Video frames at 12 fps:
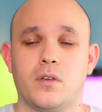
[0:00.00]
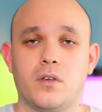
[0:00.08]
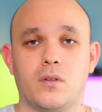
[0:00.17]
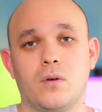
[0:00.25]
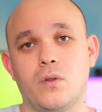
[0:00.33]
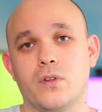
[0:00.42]

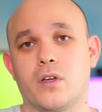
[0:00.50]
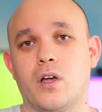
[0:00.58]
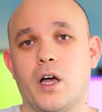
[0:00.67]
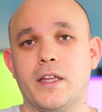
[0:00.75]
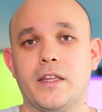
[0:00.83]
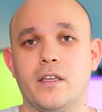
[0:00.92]
and all the
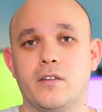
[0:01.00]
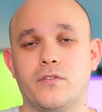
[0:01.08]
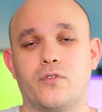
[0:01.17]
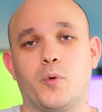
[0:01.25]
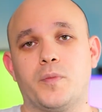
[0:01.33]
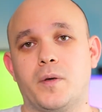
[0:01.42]
content
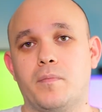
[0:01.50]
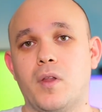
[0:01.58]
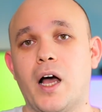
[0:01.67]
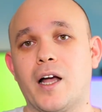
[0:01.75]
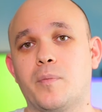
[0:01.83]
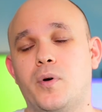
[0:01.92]
from the
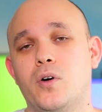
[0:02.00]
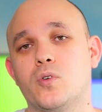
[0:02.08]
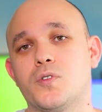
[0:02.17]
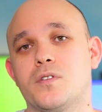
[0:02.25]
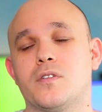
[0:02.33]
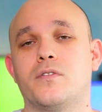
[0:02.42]
blog
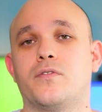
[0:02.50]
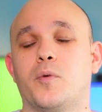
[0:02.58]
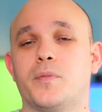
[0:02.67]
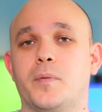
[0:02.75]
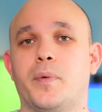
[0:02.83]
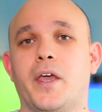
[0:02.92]
posts,
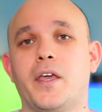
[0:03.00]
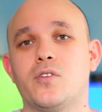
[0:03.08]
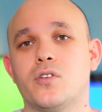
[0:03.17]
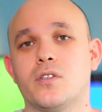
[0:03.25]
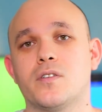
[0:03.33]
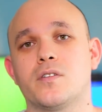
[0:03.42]
from the
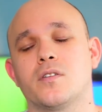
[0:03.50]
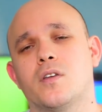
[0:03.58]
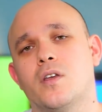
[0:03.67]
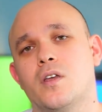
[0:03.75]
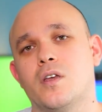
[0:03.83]
pages,